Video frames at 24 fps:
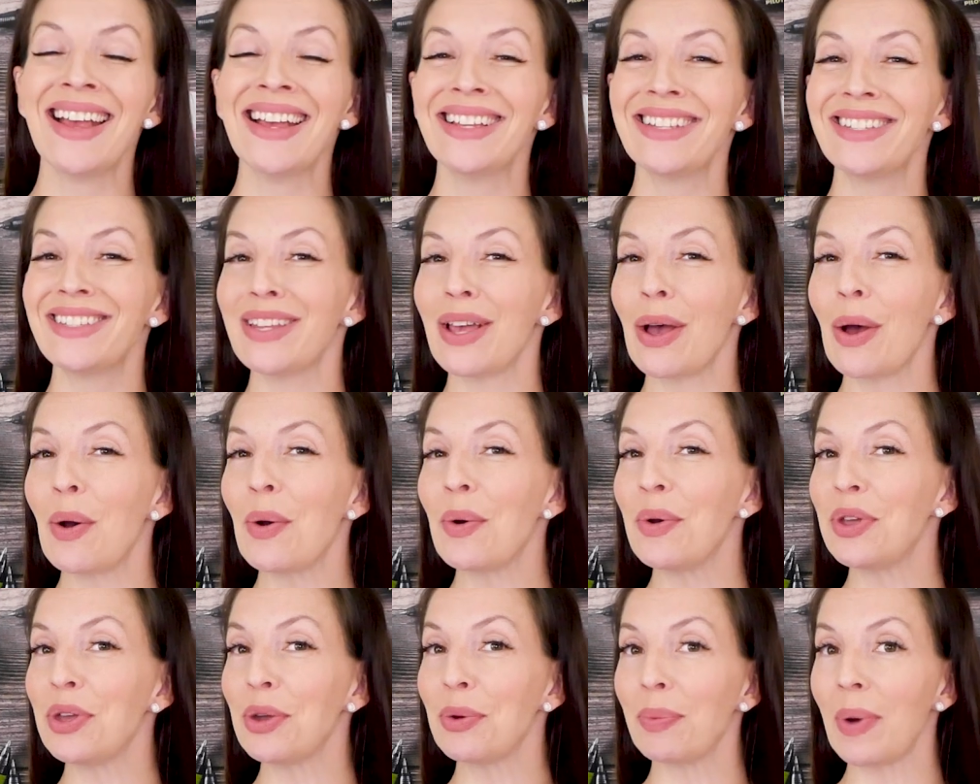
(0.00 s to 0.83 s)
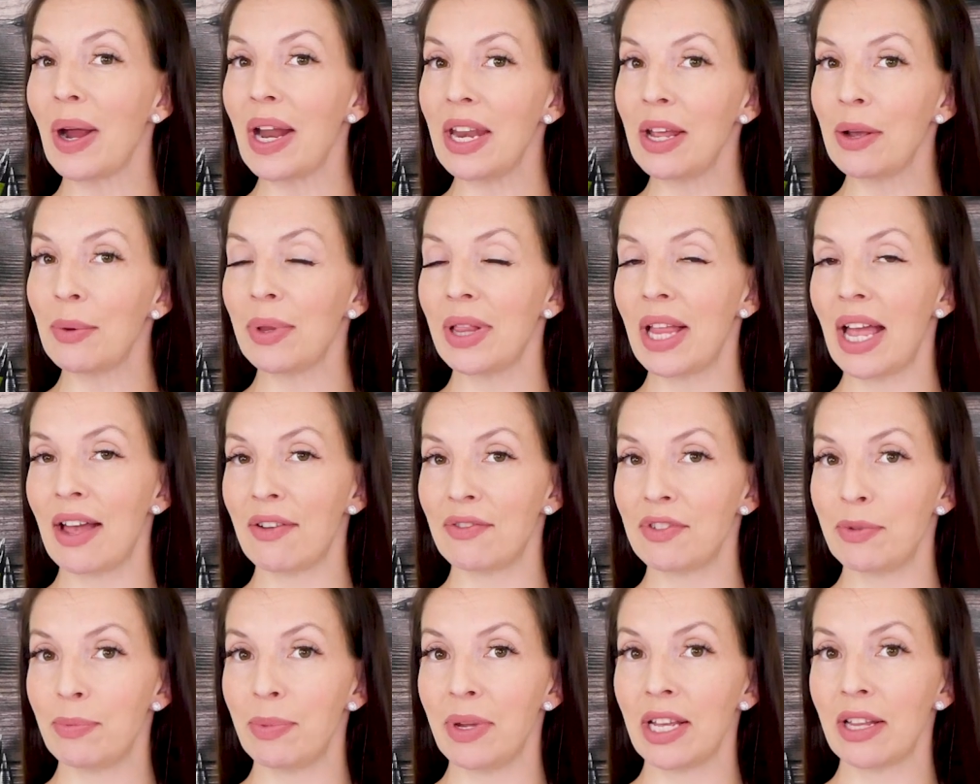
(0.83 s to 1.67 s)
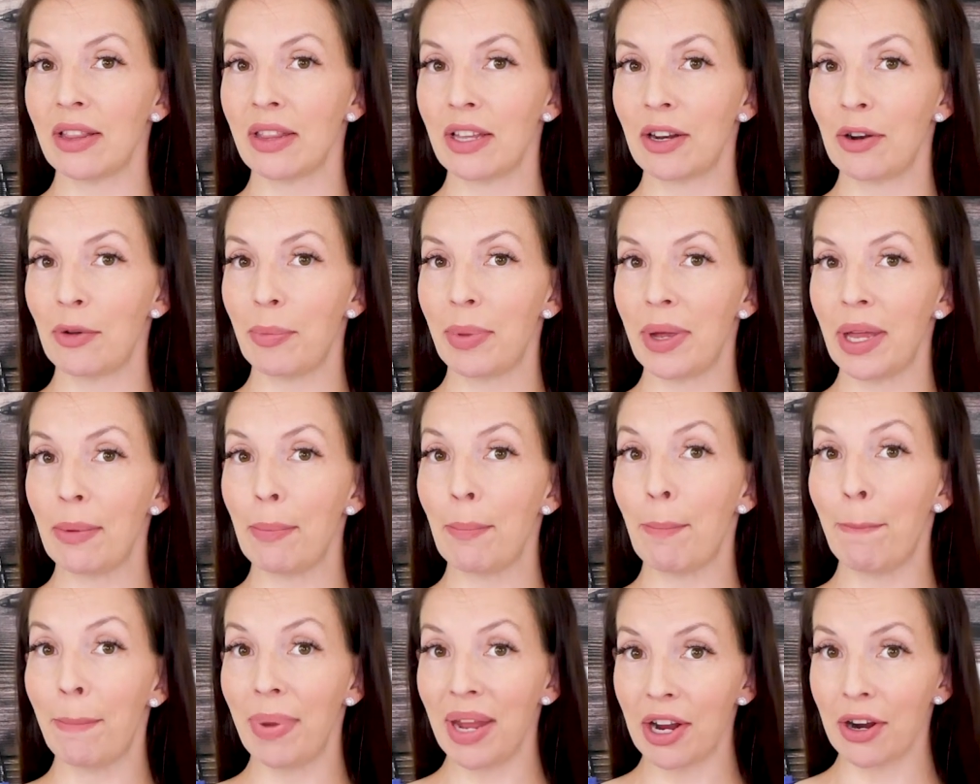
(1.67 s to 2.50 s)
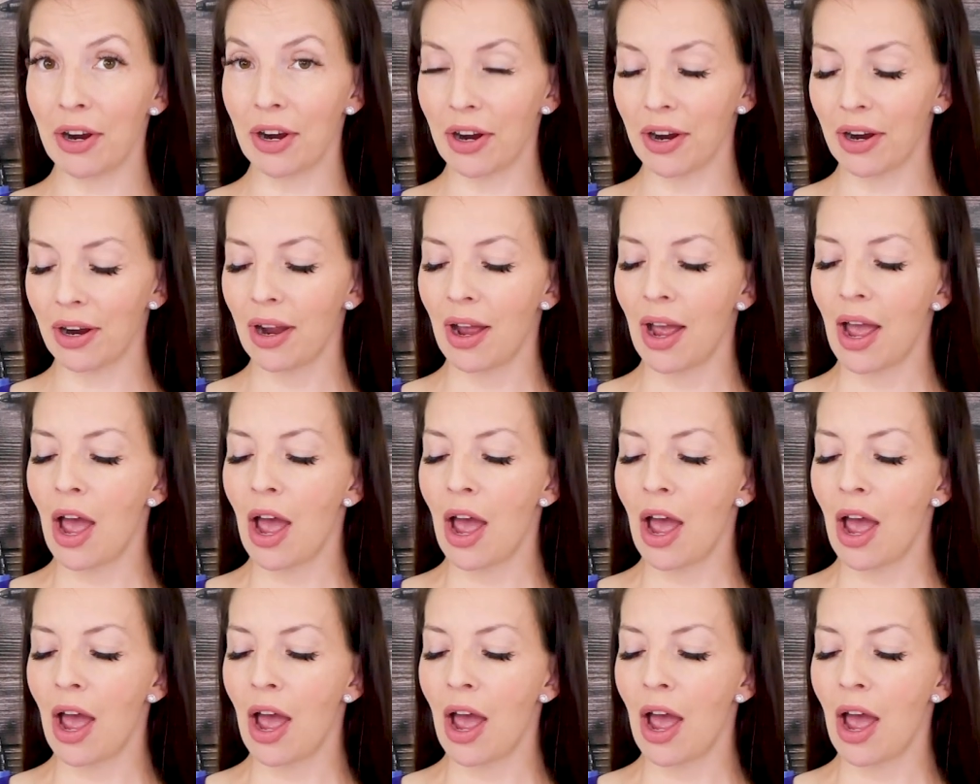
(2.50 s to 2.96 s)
so your writing will have to be a little bit bigger.